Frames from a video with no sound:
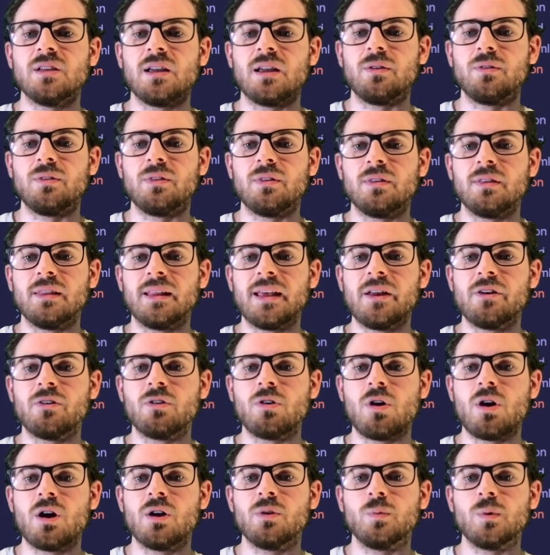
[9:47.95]
And later
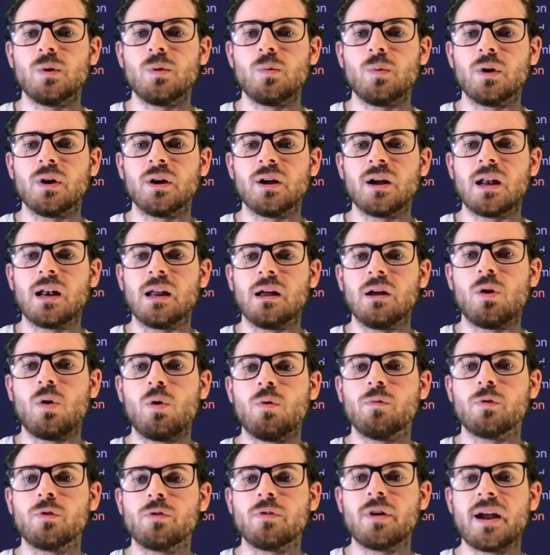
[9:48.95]
on, we want to kind of
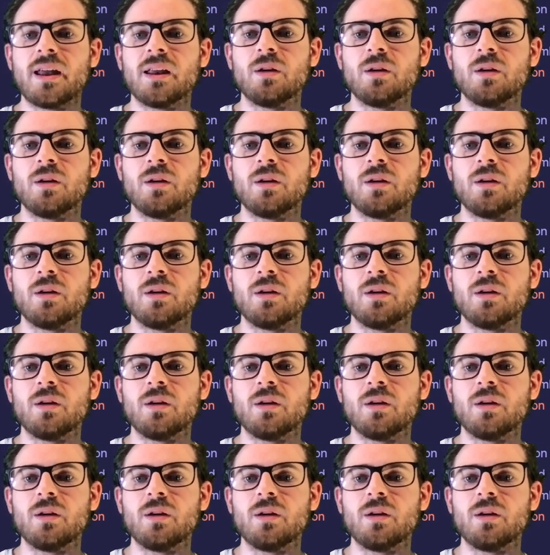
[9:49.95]
override